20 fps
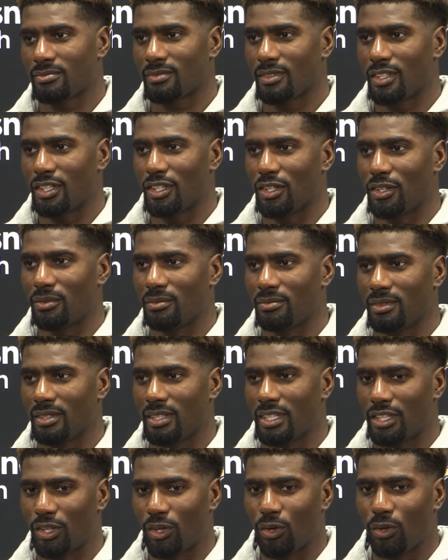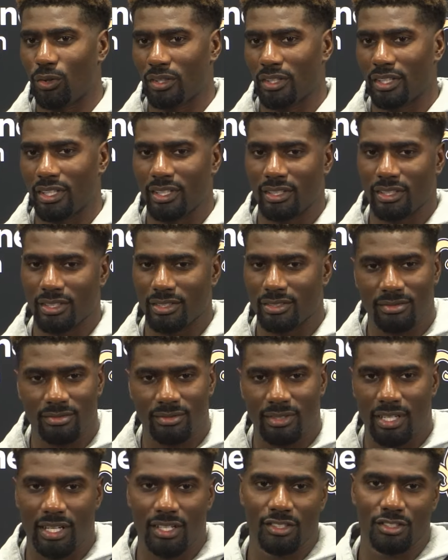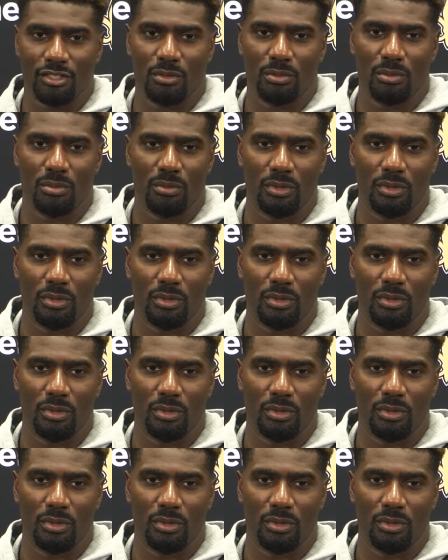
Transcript: you know, in the hole again, because honestly,